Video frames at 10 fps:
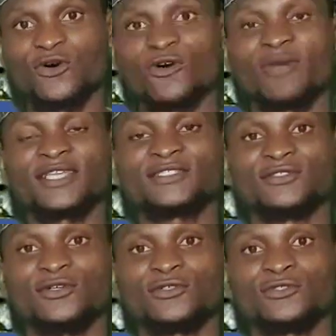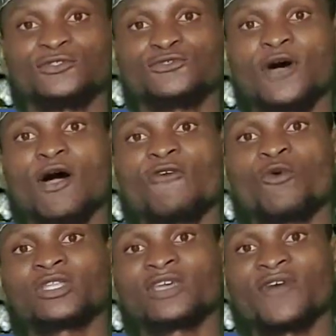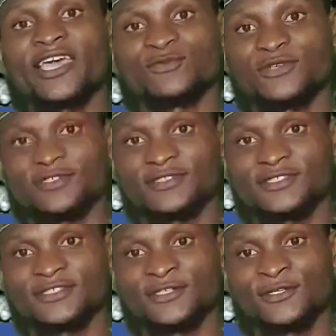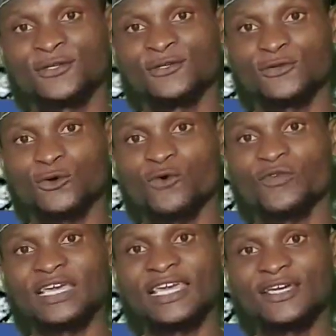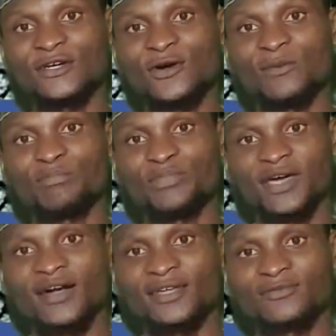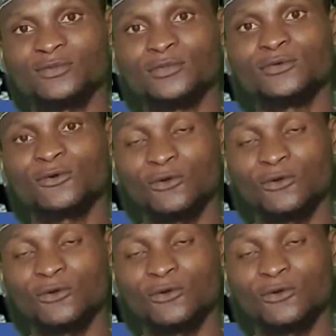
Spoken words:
to Almighty God, doer of whatever He wills, Lord of incomparable